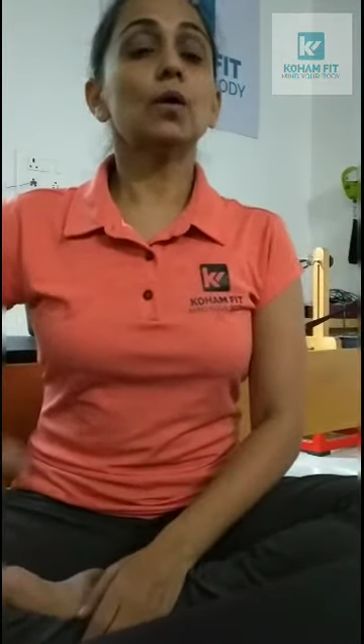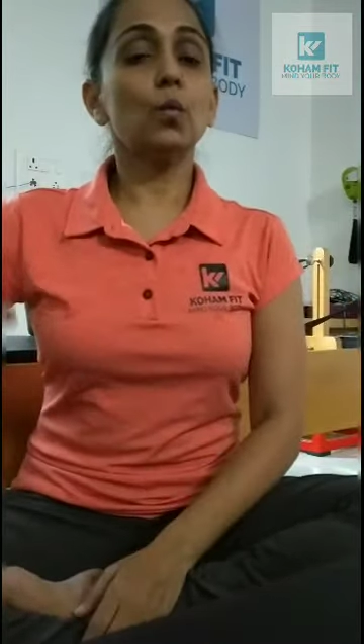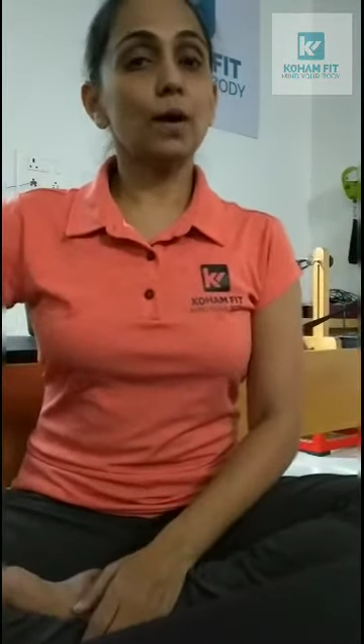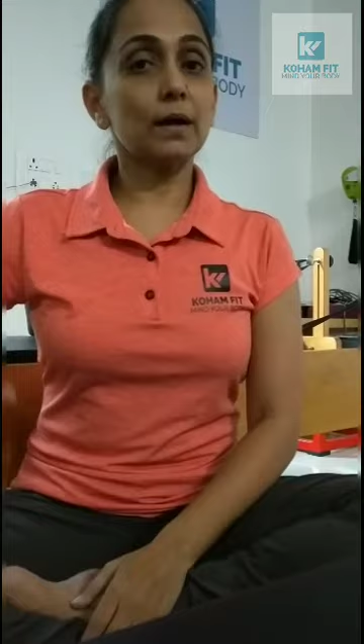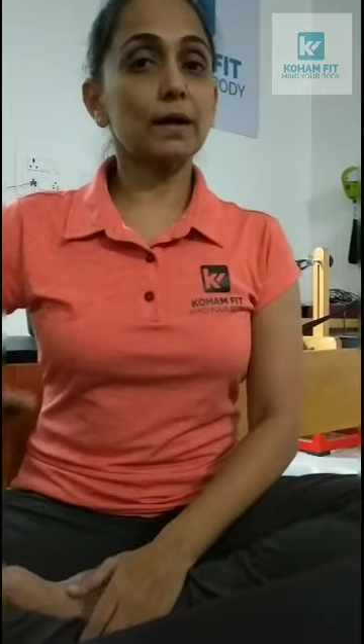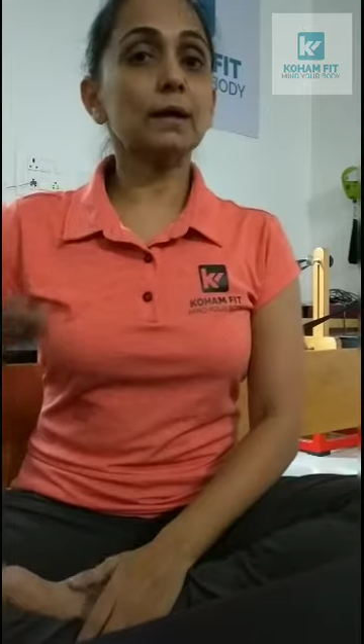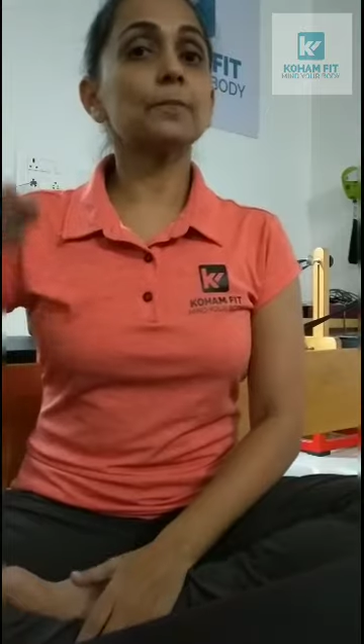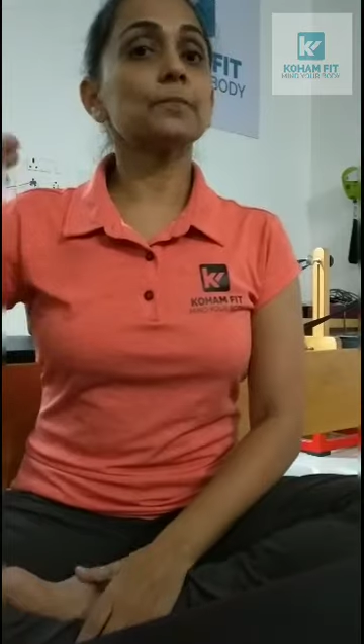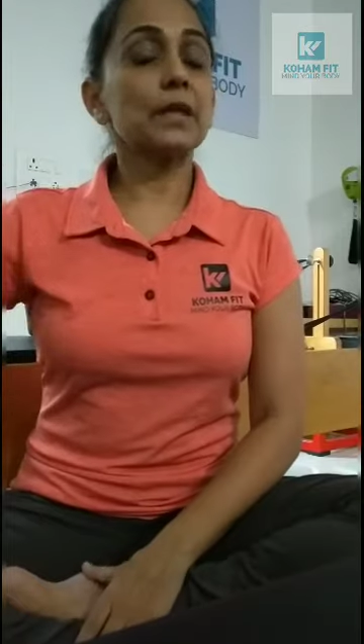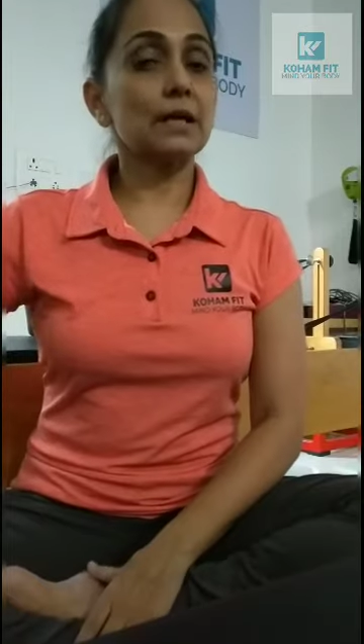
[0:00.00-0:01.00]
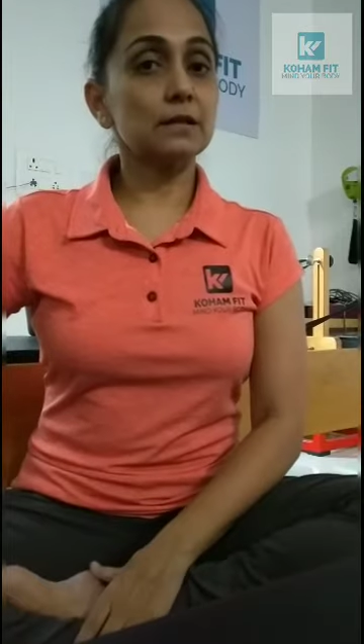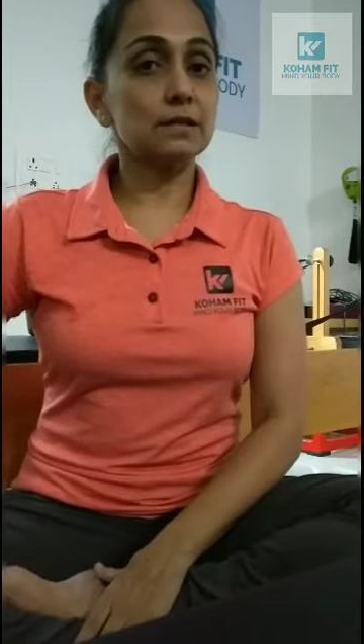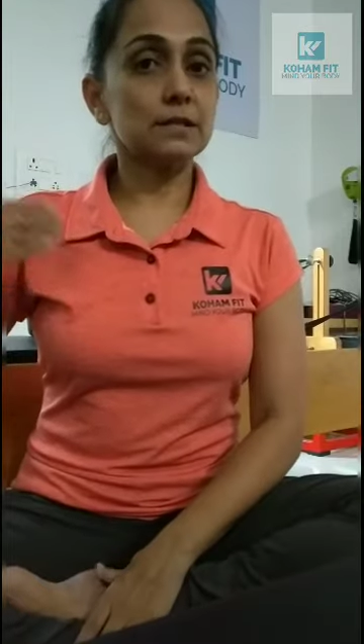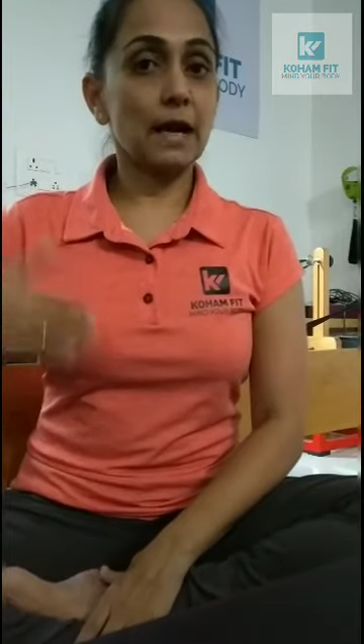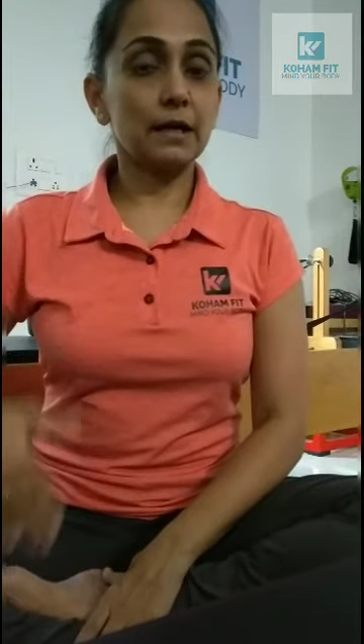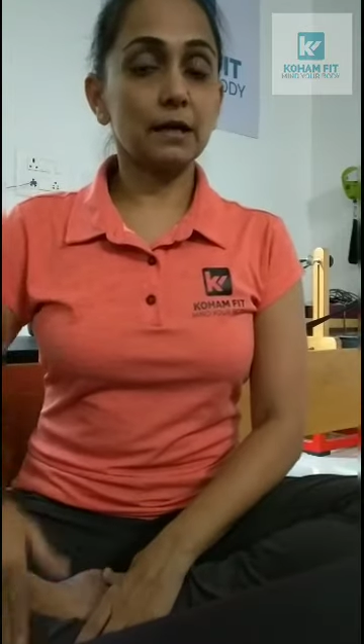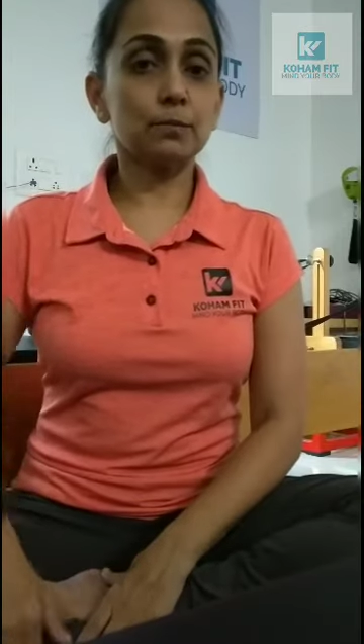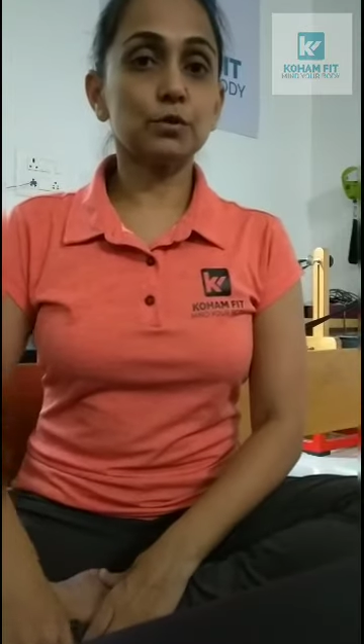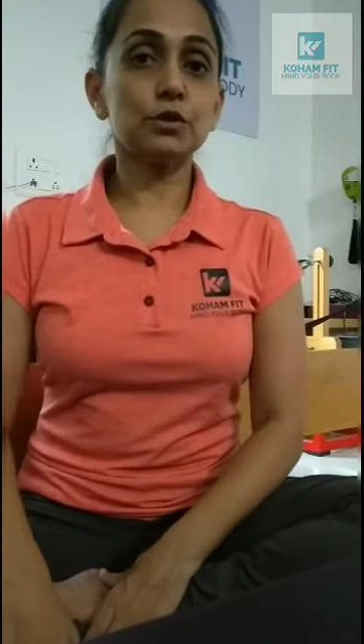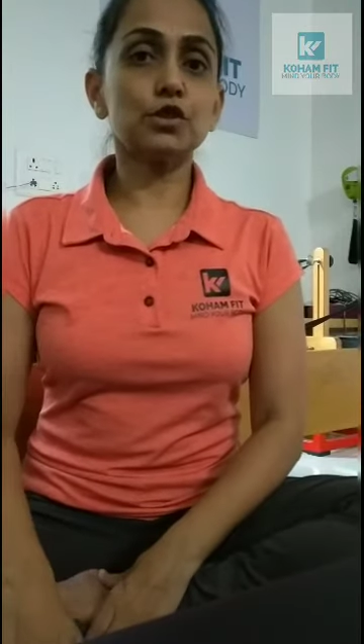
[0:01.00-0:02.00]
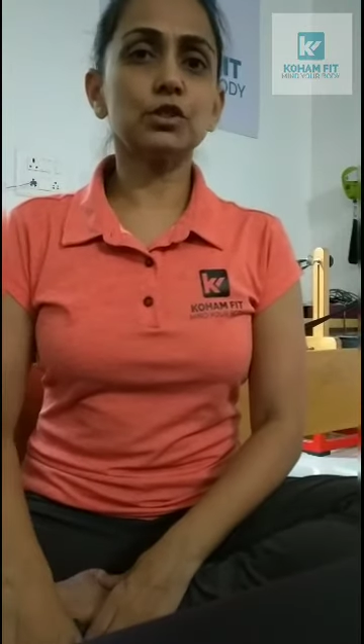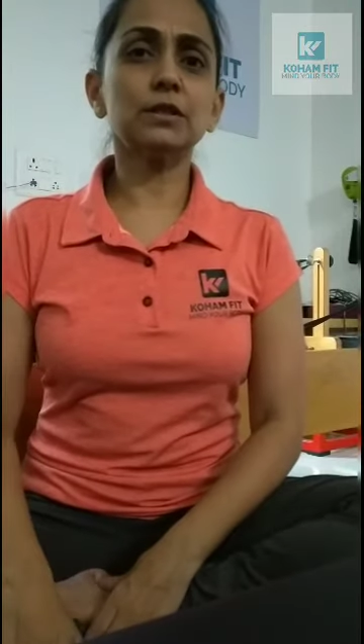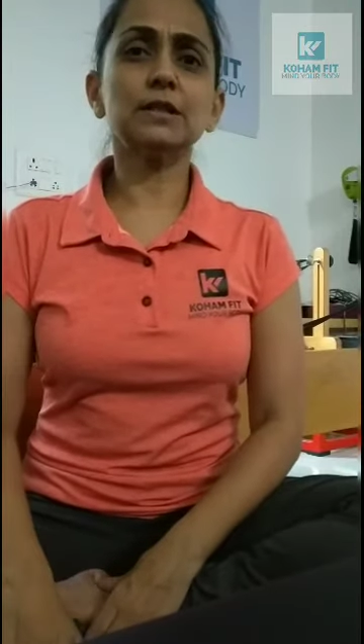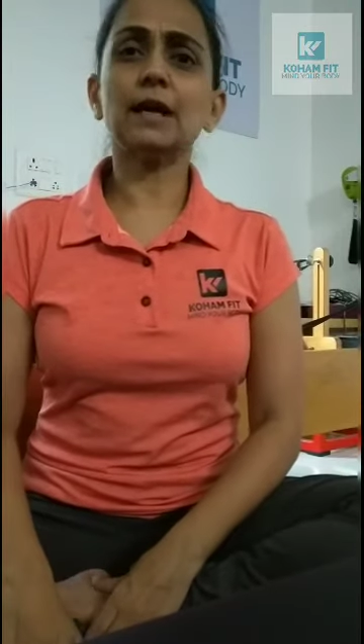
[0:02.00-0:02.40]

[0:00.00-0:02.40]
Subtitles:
working in a standing position,